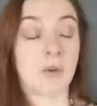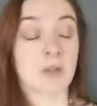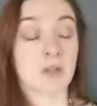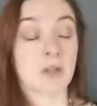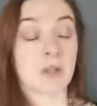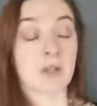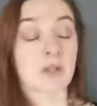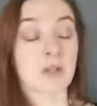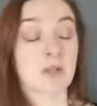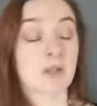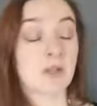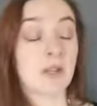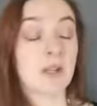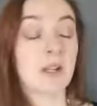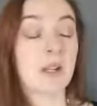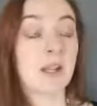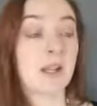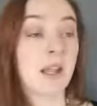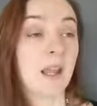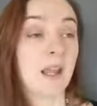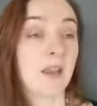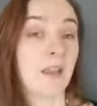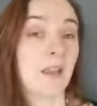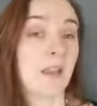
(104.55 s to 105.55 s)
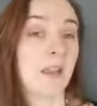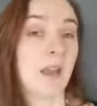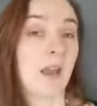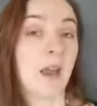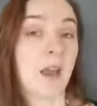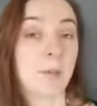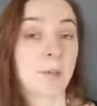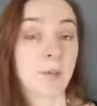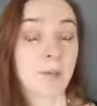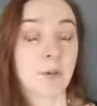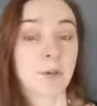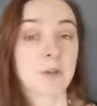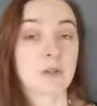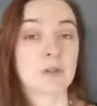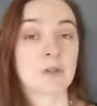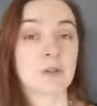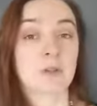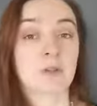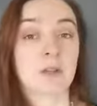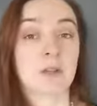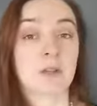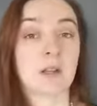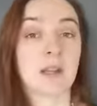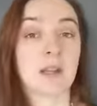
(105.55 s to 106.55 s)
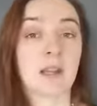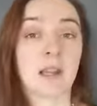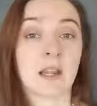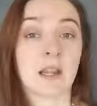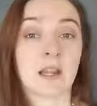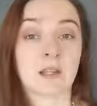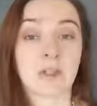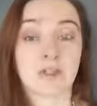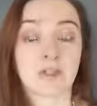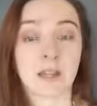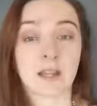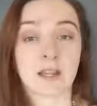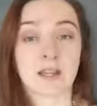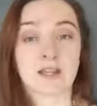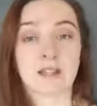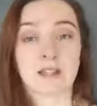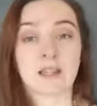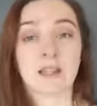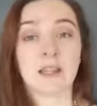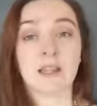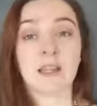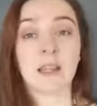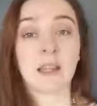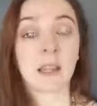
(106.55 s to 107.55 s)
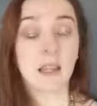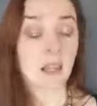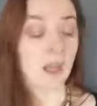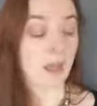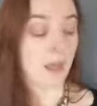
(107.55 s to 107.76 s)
So it's really, her books are really interesting.